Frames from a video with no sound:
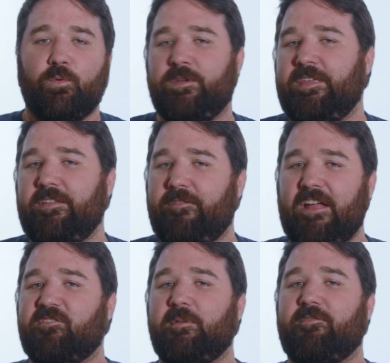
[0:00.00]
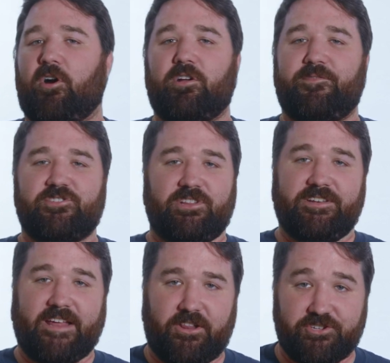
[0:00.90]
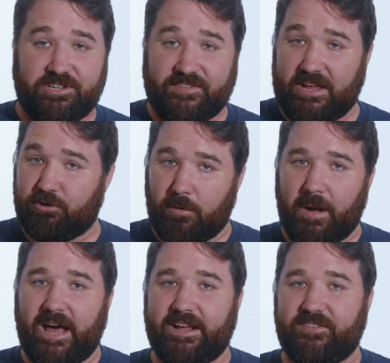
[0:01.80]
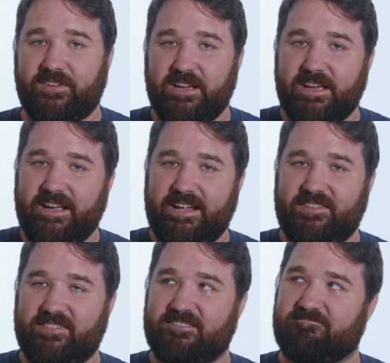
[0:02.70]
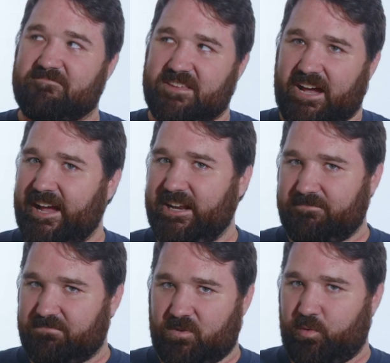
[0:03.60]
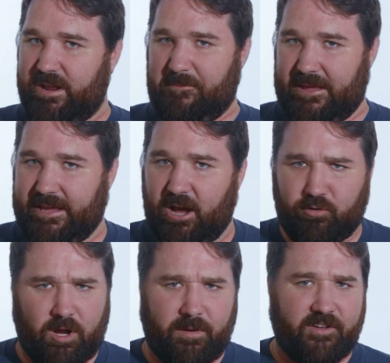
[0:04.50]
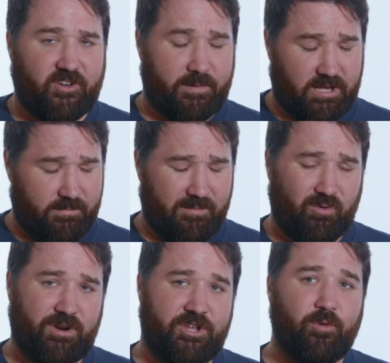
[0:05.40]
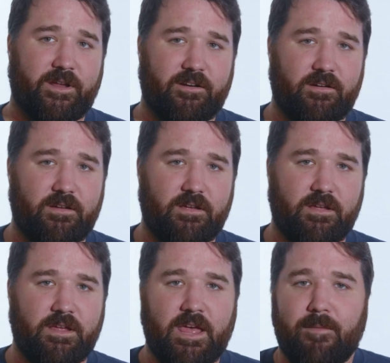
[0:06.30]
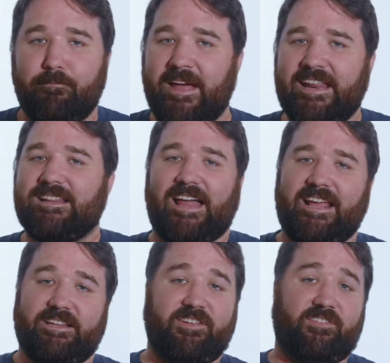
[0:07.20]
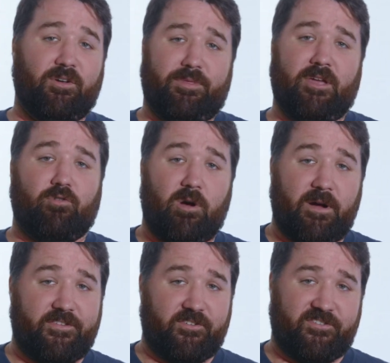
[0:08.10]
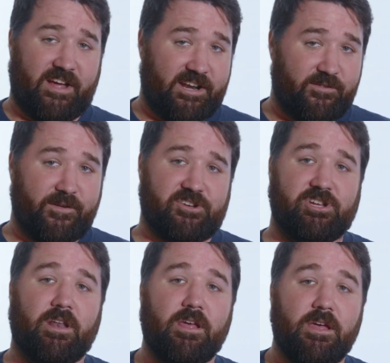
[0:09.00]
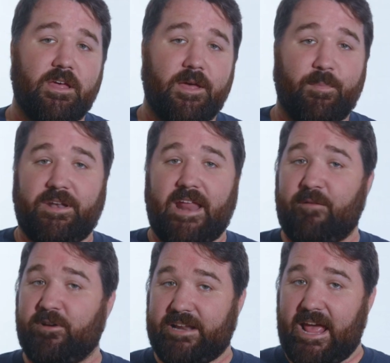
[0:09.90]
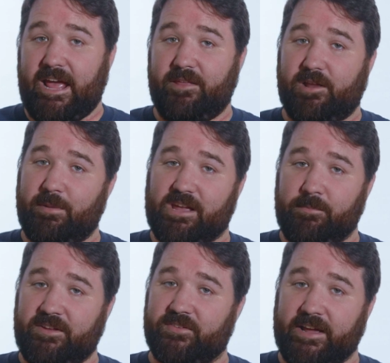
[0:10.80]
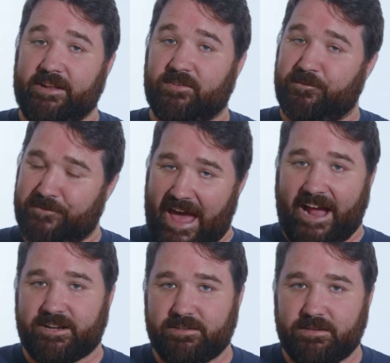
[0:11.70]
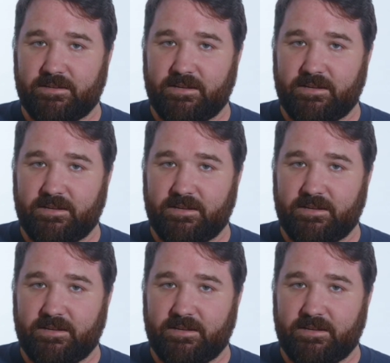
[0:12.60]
With the advancement of artificial intelligence and robotics, it's kind of creepy how robots are becoming more human. Many likely still think robots are science fiction, but every day they're becoming science fact.